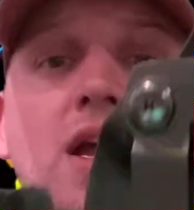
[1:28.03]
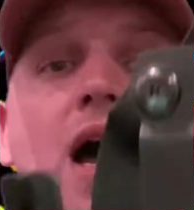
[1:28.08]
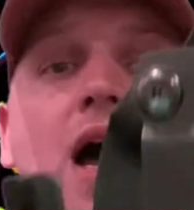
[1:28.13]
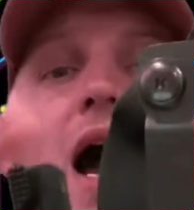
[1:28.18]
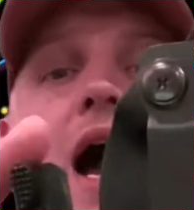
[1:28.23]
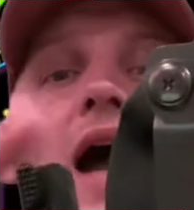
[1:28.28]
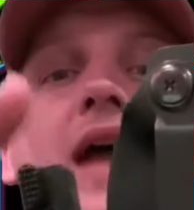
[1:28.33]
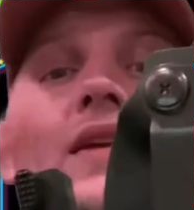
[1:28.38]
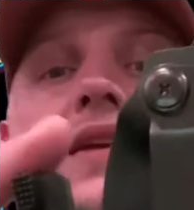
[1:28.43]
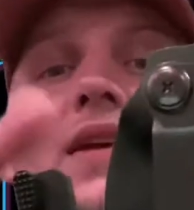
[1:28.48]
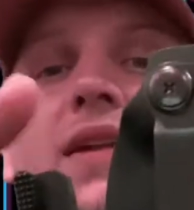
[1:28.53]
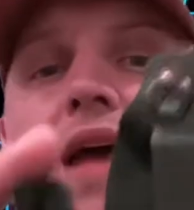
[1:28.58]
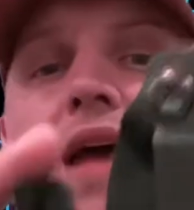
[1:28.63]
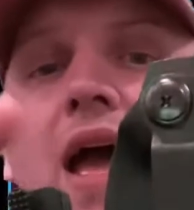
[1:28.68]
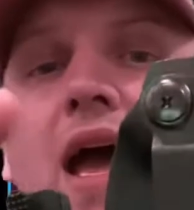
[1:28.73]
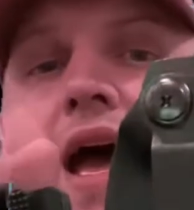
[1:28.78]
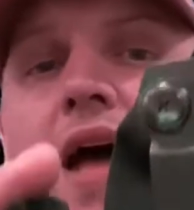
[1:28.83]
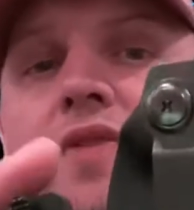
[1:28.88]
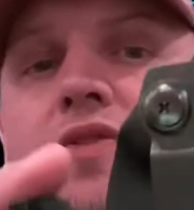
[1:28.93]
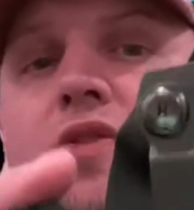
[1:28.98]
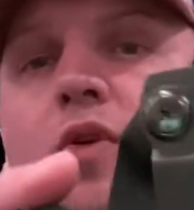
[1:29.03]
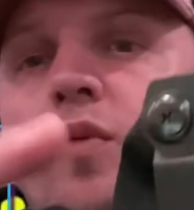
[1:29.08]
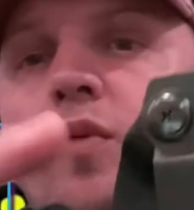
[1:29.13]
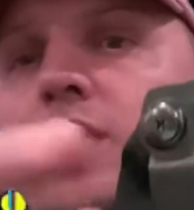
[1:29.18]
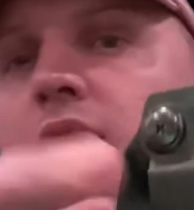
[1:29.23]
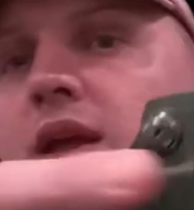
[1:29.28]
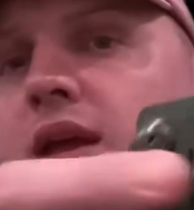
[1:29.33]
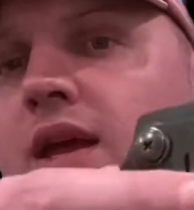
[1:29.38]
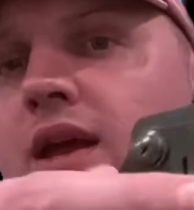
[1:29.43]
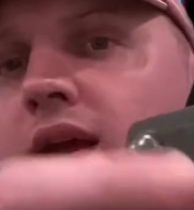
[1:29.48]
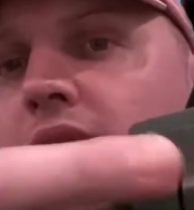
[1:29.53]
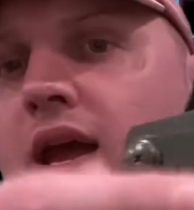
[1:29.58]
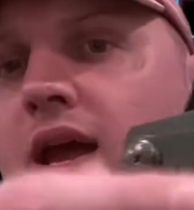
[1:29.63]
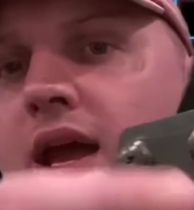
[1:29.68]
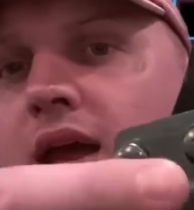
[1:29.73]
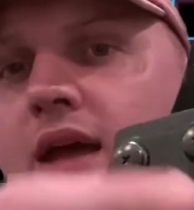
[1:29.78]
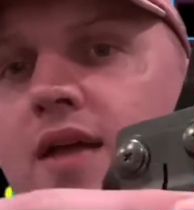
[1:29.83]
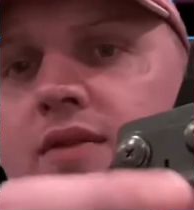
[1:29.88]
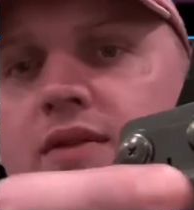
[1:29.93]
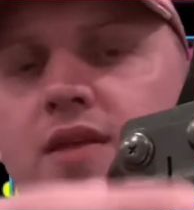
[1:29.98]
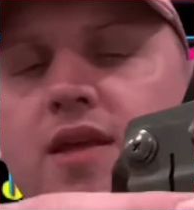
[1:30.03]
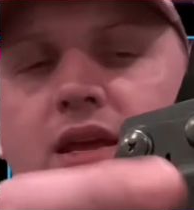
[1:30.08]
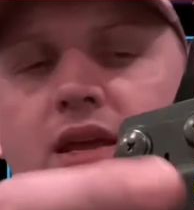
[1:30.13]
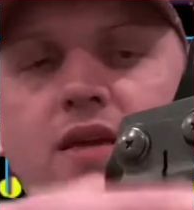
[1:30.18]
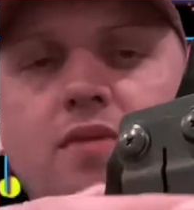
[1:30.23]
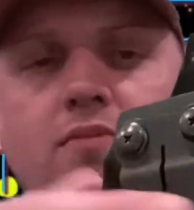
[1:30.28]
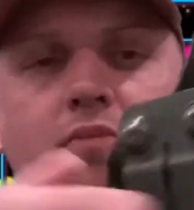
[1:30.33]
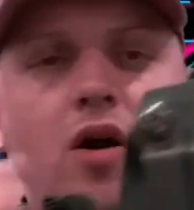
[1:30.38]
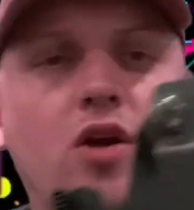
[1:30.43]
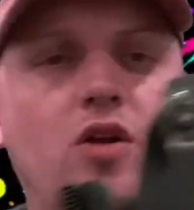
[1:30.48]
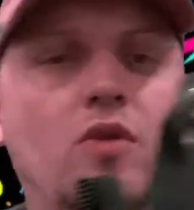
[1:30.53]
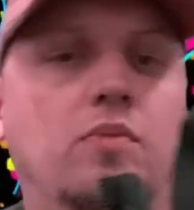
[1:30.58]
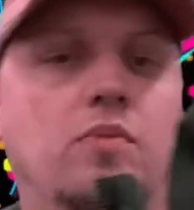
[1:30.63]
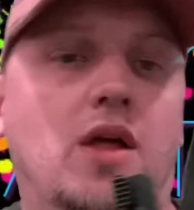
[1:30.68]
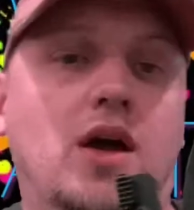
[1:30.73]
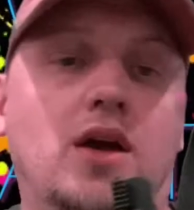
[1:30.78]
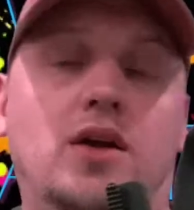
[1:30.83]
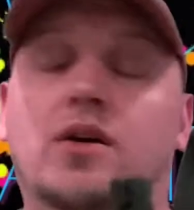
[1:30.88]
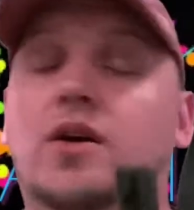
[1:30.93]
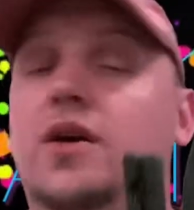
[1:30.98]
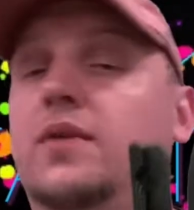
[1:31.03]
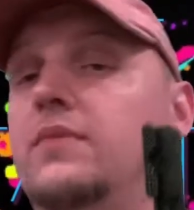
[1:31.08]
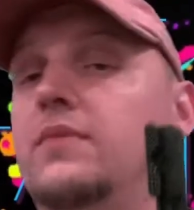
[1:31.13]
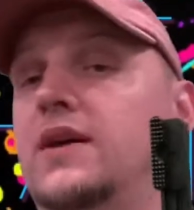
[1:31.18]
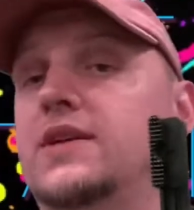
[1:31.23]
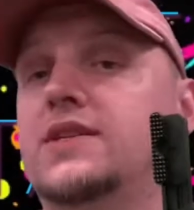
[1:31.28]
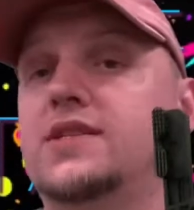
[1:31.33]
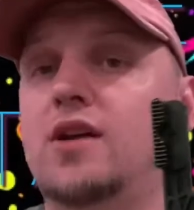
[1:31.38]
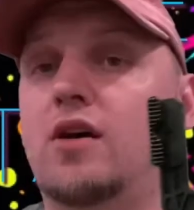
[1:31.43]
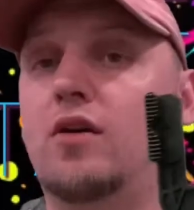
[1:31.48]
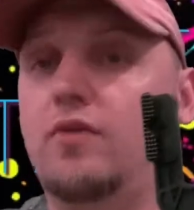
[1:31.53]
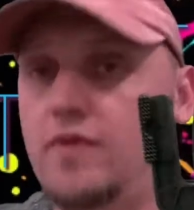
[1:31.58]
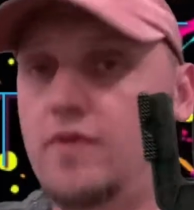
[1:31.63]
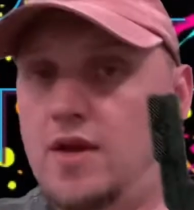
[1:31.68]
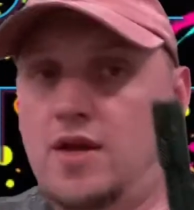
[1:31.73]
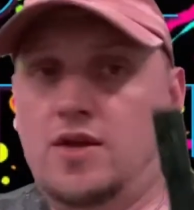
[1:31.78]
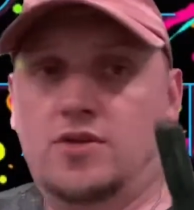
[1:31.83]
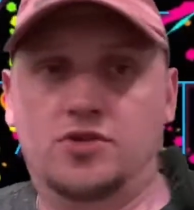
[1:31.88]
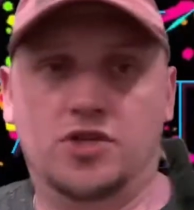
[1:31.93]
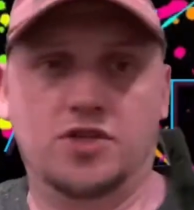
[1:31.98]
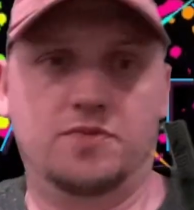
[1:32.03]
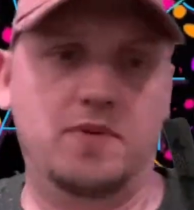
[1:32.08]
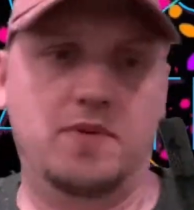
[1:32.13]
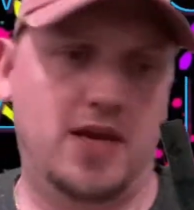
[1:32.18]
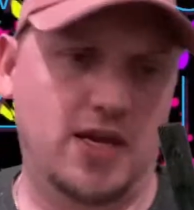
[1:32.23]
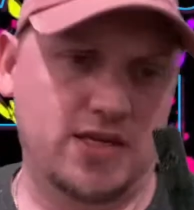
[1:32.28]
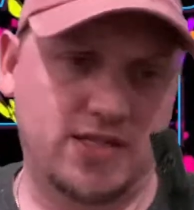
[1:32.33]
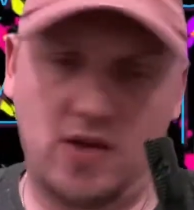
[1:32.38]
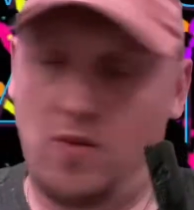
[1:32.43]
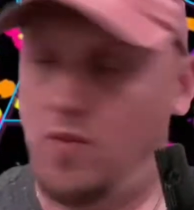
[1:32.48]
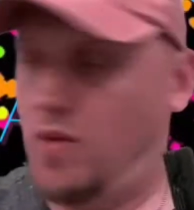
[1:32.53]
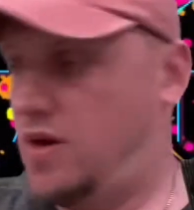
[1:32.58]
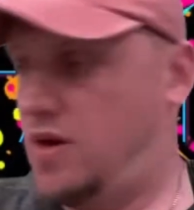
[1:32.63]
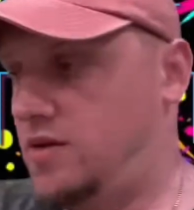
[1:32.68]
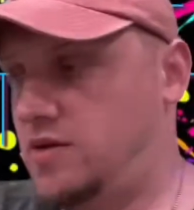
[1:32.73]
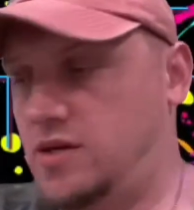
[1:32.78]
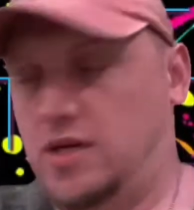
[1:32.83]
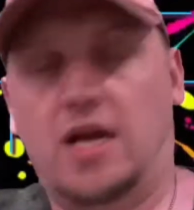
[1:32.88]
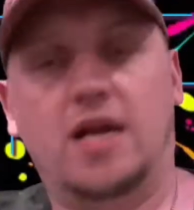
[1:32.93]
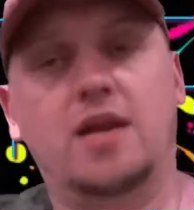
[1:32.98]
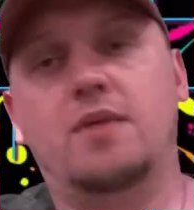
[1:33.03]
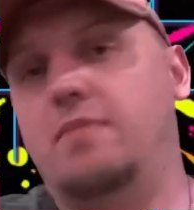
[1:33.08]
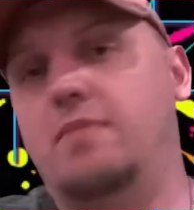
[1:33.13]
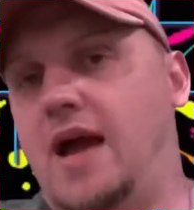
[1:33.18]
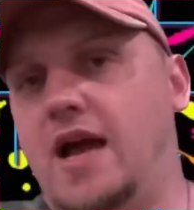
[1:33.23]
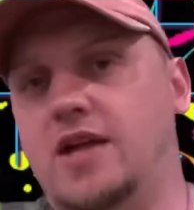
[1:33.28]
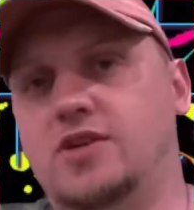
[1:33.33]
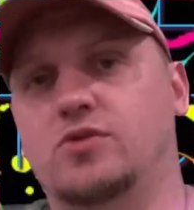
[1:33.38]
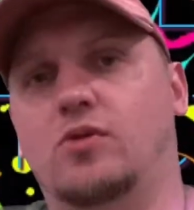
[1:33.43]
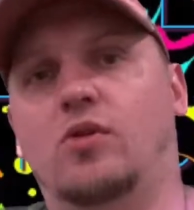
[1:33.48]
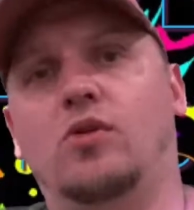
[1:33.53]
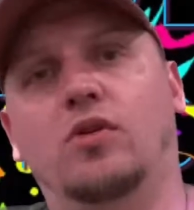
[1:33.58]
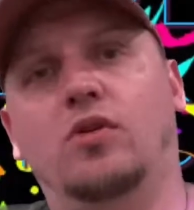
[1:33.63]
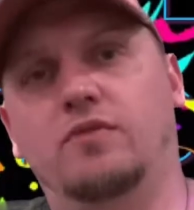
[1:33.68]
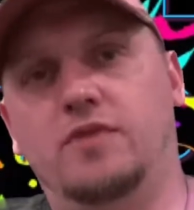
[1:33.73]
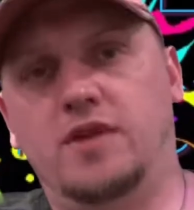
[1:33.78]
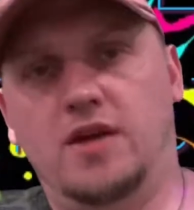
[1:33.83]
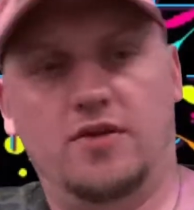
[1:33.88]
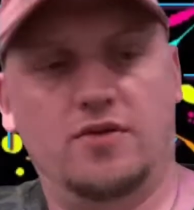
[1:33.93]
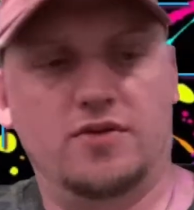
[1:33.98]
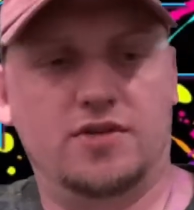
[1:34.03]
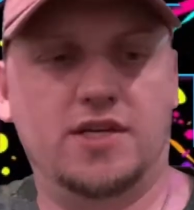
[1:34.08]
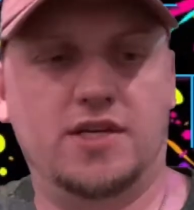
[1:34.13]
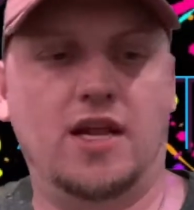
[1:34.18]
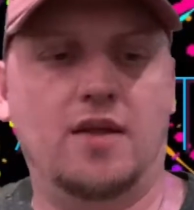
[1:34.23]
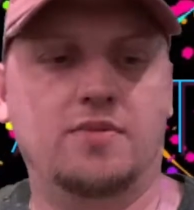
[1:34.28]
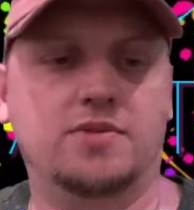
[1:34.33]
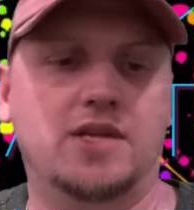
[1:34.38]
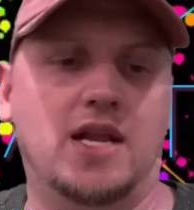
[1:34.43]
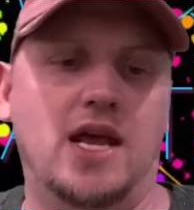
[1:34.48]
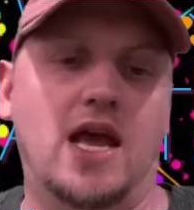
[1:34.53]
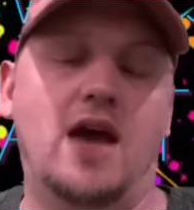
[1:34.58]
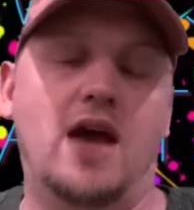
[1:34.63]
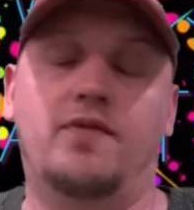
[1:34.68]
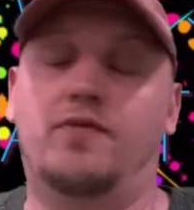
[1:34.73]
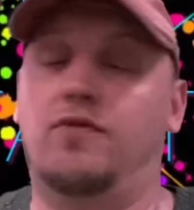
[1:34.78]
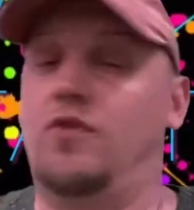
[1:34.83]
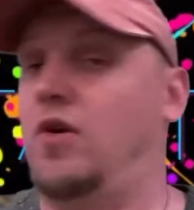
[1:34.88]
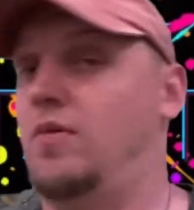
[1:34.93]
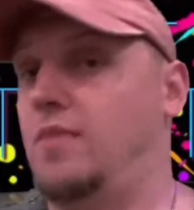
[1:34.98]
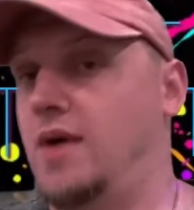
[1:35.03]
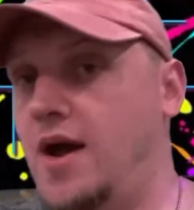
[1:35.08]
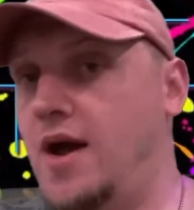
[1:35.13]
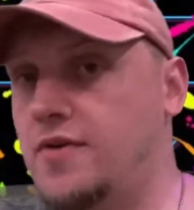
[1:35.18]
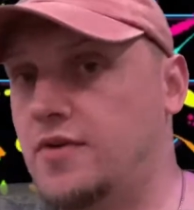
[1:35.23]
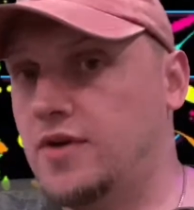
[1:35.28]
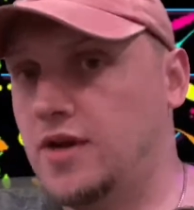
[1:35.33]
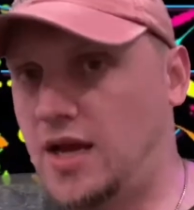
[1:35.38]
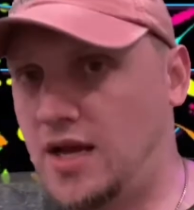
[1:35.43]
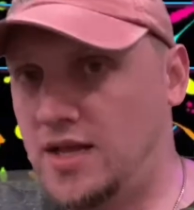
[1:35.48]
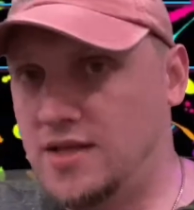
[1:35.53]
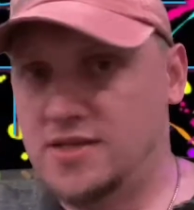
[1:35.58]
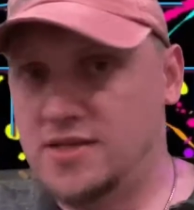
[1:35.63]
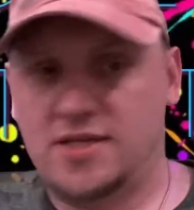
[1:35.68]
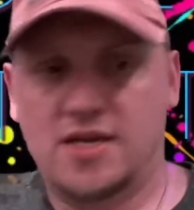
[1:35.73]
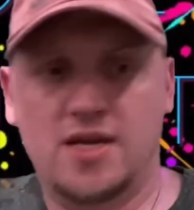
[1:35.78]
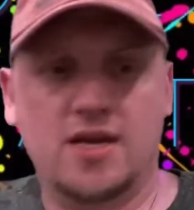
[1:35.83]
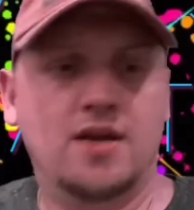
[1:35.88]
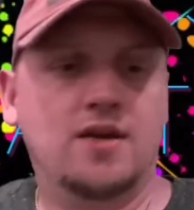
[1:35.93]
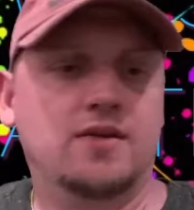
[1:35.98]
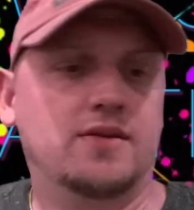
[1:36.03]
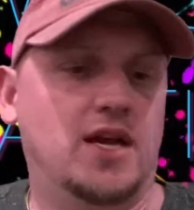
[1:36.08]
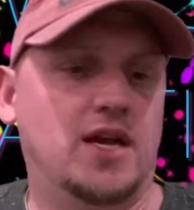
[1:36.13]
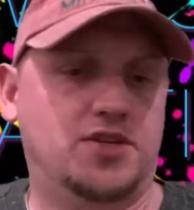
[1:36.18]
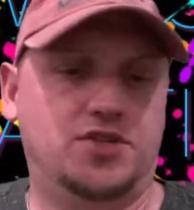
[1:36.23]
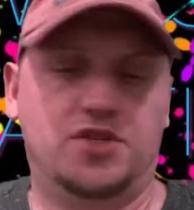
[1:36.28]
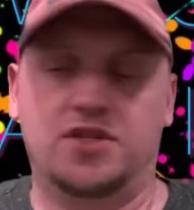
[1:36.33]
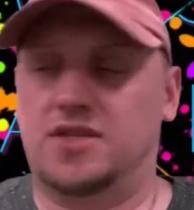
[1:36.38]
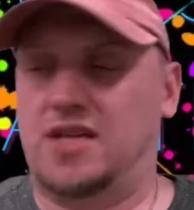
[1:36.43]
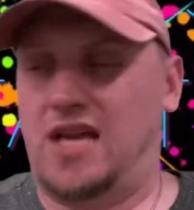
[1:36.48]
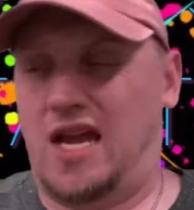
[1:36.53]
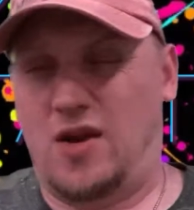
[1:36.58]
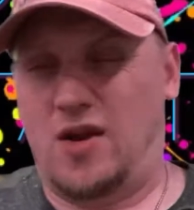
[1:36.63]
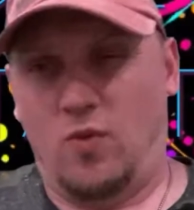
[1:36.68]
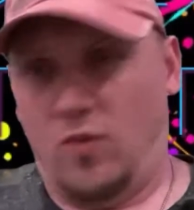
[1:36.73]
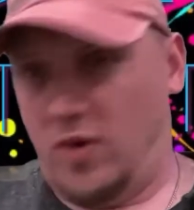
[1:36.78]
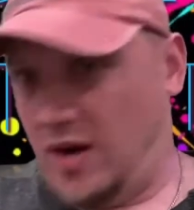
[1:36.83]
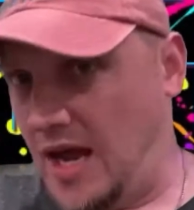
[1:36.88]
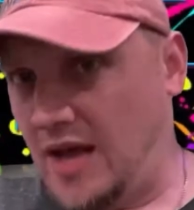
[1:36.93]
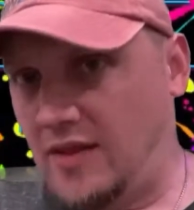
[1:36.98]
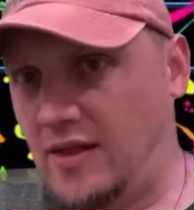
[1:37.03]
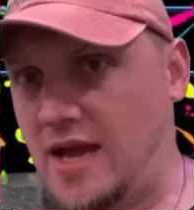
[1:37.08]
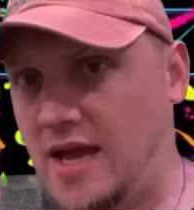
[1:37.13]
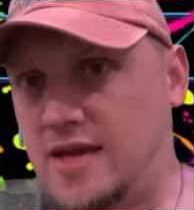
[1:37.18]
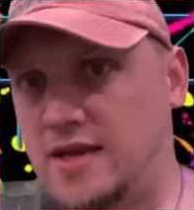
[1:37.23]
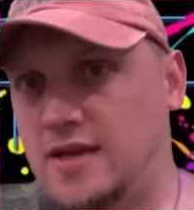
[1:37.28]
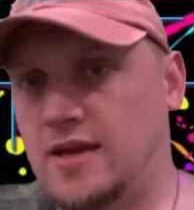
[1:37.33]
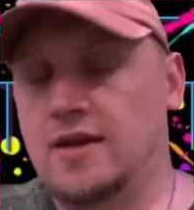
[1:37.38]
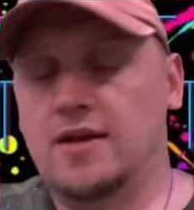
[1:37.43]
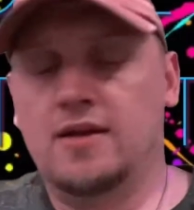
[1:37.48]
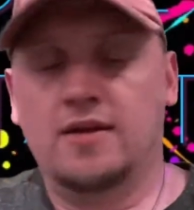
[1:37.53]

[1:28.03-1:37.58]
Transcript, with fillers: I did add the wing and the monoblock clip myself just because I wanted to kind of match all of the other setups that I have for all my other guns. That's just kind of what I like.